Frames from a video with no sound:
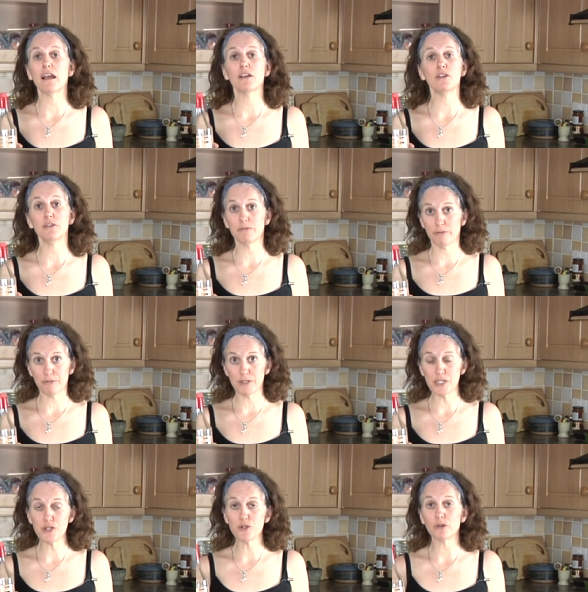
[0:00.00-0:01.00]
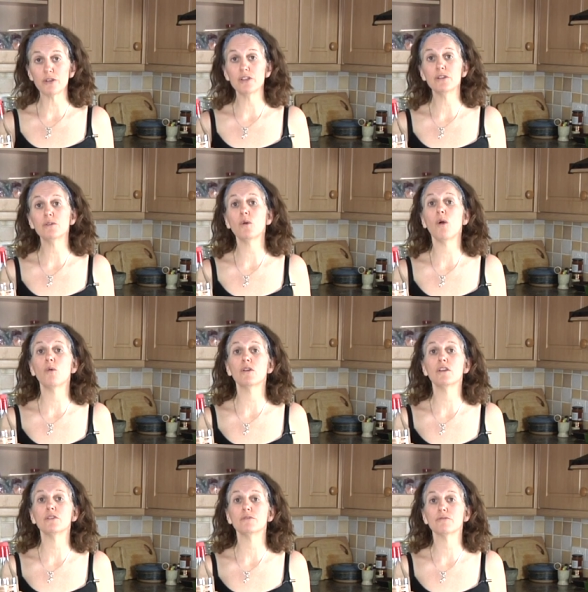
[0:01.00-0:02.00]
gluten-free shoyu or
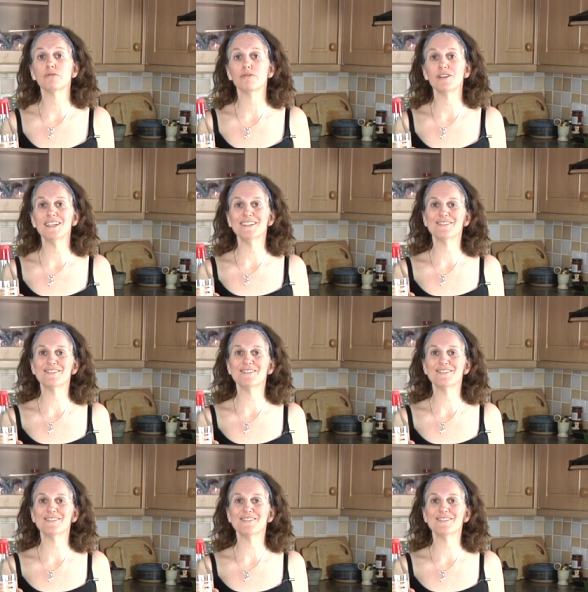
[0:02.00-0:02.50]
gluten-free